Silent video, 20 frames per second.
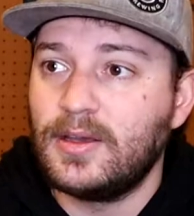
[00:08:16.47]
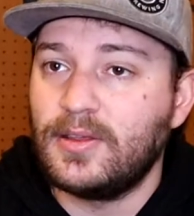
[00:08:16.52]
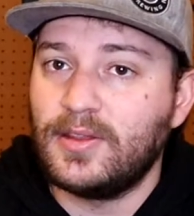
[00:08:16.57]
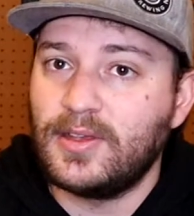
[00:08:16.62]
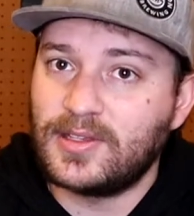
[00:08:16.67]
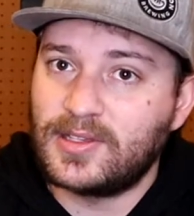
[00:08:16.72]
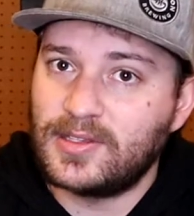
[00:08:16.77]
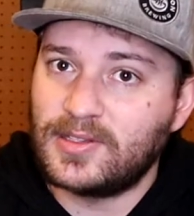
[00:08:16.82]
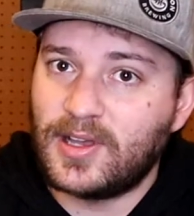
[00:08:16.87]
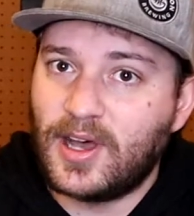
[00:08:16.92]

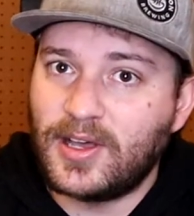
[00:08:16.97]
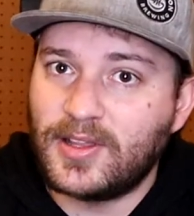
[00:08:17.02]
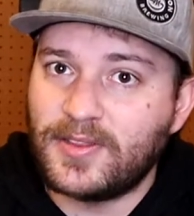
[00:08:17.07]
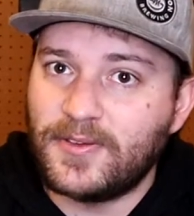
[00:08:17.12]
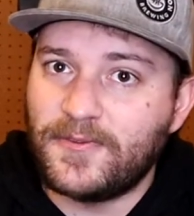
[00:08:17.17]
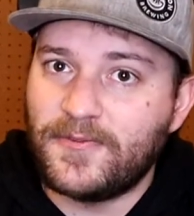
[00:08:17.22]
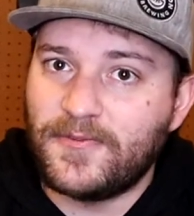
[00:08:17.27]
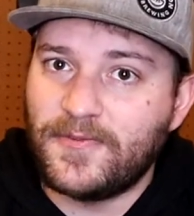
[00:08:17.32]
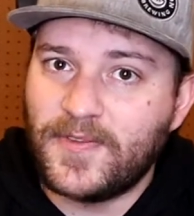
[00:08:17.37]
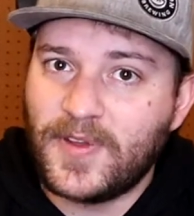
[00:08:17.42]
This is on
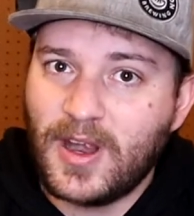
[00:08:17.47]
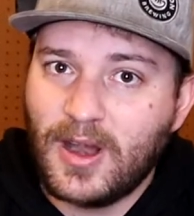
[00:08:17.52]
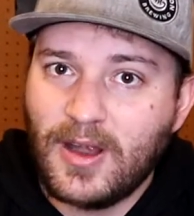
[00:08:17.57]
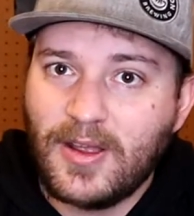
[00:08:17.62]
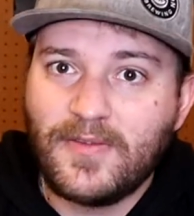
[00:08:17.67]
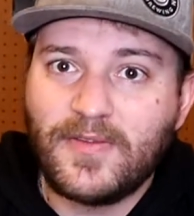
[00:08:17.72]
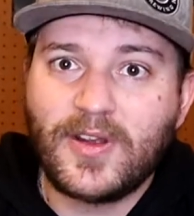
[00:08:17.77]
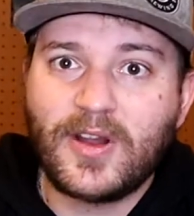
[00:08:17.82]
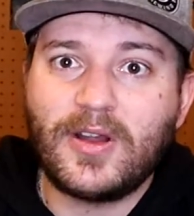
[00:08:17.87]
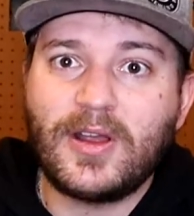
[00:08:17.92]
the
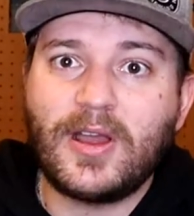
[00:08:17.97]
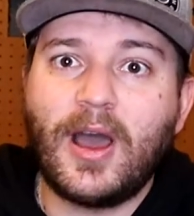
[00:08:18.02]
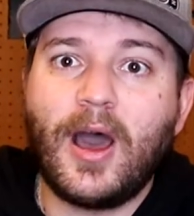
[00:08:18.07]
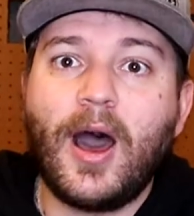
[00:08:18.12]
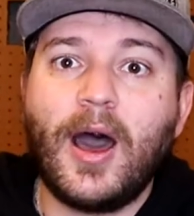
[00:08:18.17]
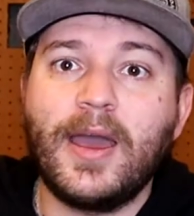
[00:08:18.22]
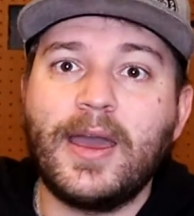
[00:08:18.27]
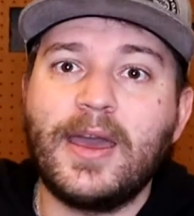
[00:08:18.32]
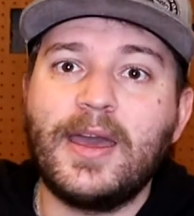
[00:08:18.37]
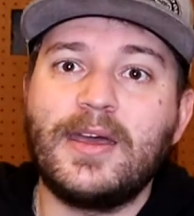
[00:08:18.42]
very, very
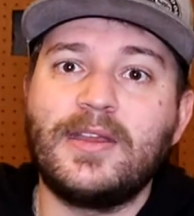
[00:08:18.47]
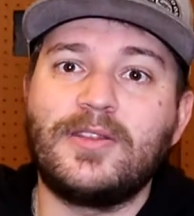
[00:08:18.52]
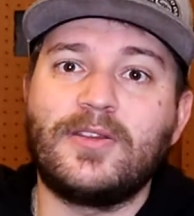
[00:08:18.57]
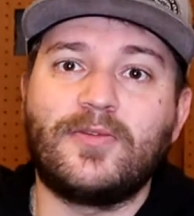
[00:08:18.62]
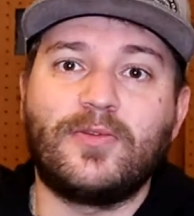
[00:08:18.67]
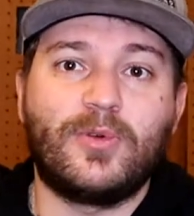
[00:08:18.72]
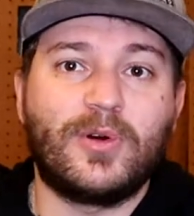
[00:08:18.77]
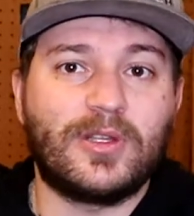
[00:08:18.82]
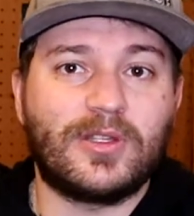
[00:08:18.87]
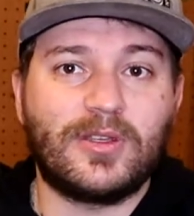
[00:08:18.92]
high end
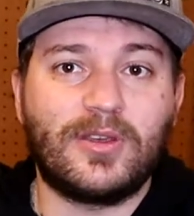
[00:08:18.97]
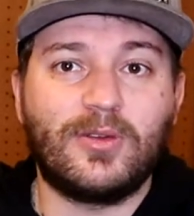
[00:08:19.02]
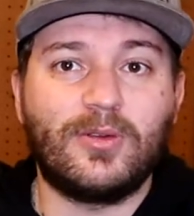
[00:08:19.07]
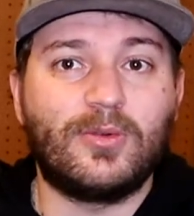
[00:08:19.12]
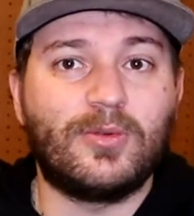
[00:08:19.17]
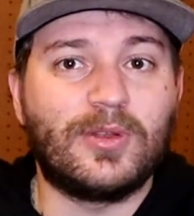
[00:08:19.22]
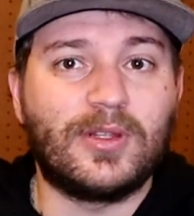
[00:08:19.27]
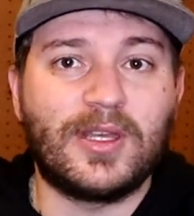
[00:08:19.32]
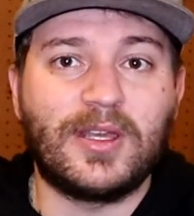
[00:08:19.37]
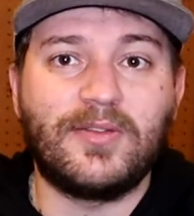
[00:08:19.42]
of what you
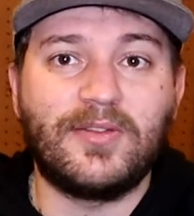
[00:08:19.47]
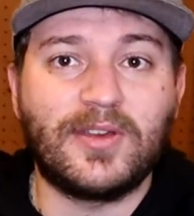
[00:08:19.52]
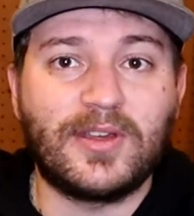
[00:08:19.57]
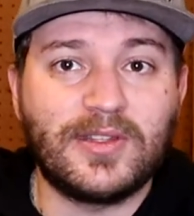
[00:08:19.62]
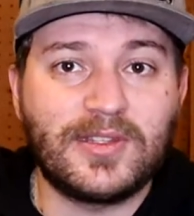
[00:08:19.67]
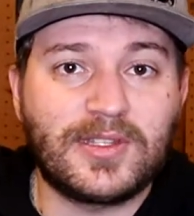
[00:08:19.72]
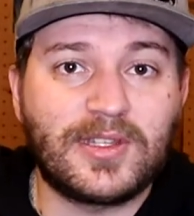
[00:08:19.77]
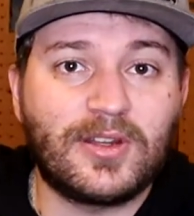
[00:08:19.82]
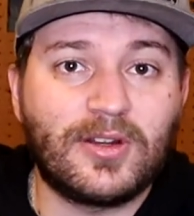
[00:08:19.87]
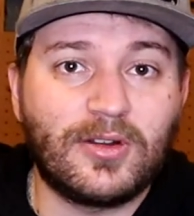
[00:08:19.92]
would even
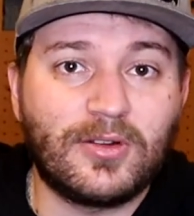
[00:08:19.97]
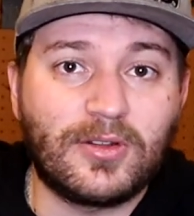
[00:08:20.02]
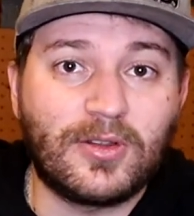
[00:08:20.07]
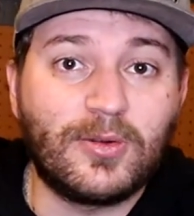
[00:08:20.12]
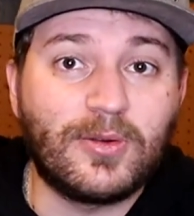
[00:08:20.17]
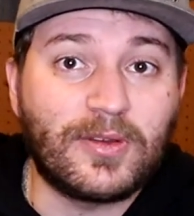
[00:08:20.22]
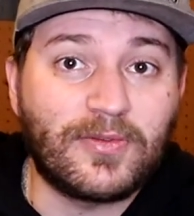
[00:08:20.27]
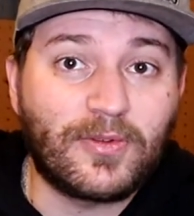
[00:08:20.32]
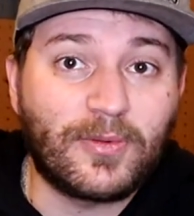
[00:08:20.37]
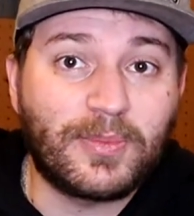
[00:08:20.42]
consider
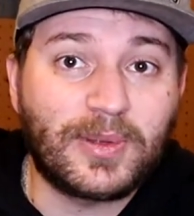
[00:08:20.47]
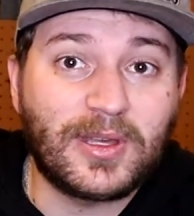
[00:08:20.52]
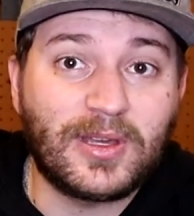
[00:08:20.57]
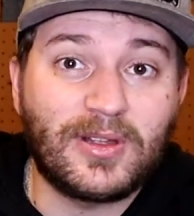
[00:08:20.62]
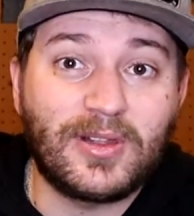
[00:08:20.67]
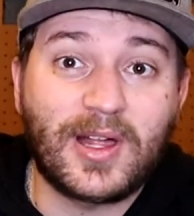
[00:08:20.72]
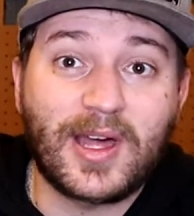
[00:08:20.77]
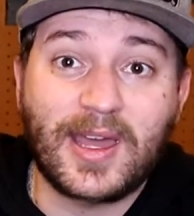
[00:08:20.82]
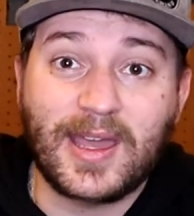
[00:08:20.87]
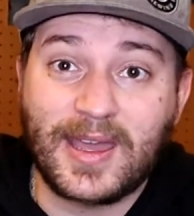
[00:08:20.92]
doing for
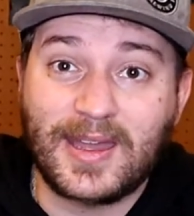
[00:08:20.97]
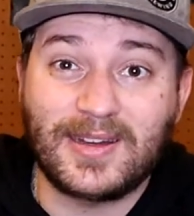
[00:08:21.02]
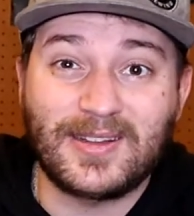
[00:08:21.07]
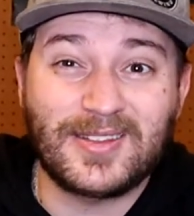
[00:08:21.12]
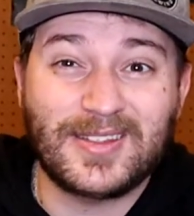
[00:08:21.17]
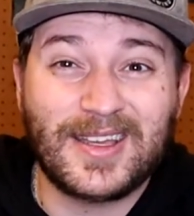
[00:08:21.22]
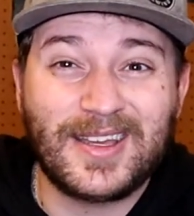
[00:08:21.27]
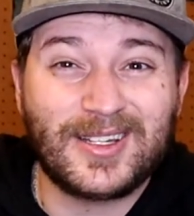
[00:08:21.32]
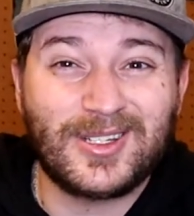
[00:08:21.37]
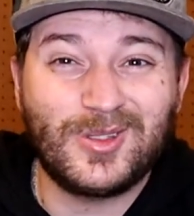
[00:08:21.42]
PLA, and
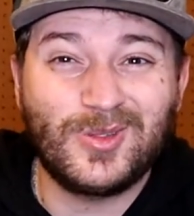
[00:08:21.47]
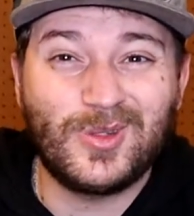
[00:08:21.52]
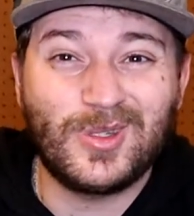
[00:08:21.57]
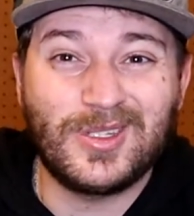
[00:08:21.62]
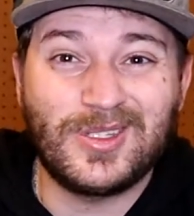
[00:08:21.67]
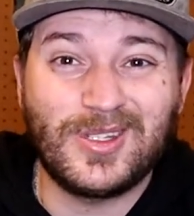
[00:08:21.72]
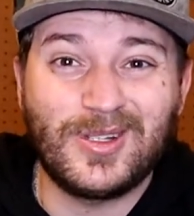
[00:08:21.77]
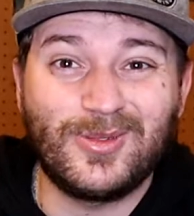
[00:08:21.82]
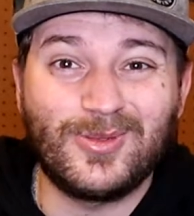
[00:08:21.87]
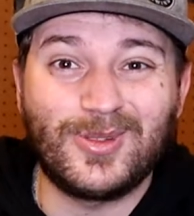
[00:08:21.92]
it's
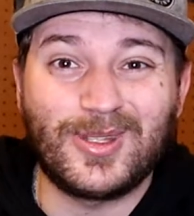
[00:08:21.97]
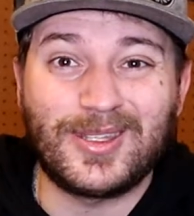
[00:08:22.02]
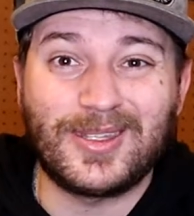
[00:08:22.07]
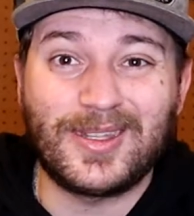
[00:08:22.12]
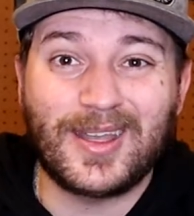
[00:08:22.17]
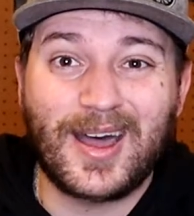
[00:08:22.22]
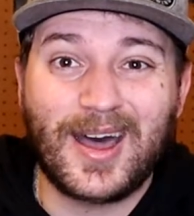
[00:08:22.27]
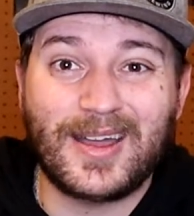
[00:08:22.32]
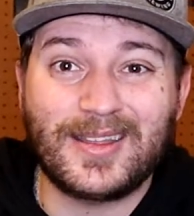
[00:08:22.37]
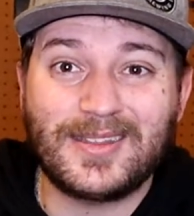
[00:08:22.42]
actually generally
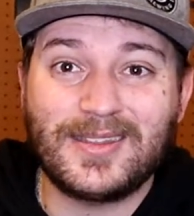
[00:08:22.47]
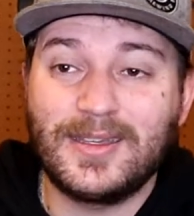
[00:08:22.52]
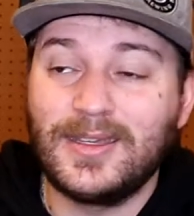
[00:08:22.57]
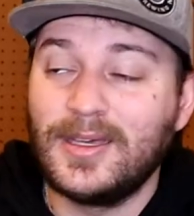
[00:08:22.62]
not